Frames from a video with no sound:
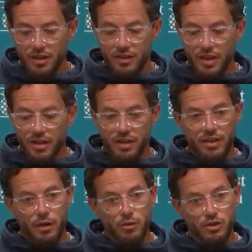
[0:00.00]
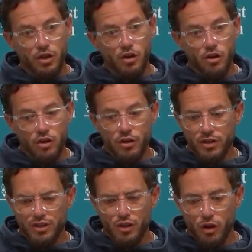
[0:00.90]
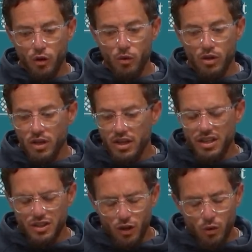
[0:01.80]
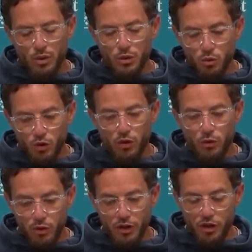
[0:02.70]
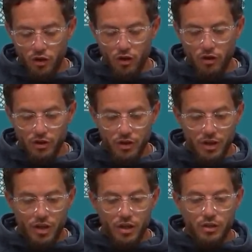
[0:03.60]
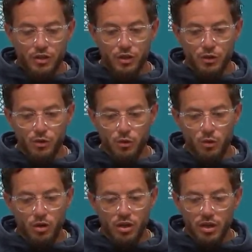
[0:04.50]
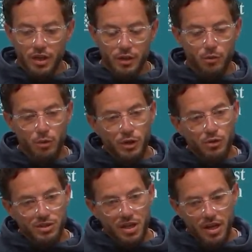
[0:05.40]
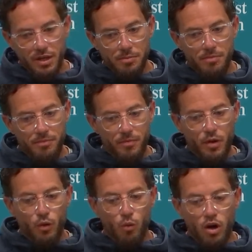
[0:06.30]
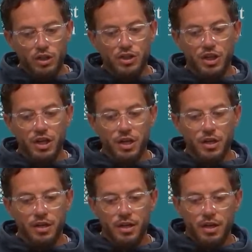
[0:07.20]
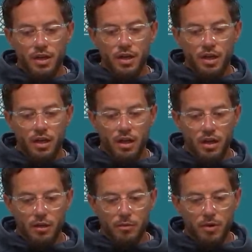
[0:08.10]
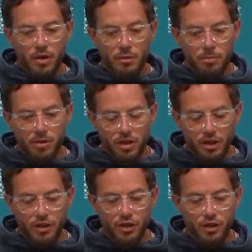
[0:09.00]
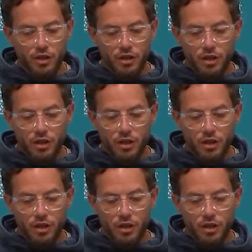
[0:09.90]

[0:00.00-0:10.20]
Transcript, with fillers: that that was a hard. They're all. It's always really really hard to in real time watch a uh, a player